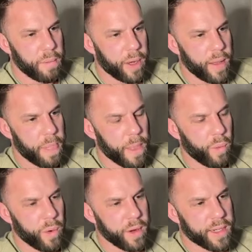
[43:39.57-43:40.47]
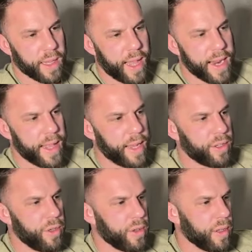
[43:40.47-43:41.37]
but we want to align
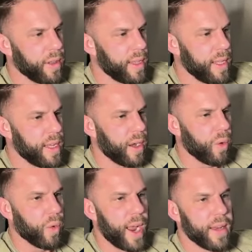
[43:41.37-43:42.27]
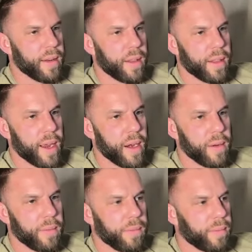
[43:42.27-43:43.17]
that to the right there.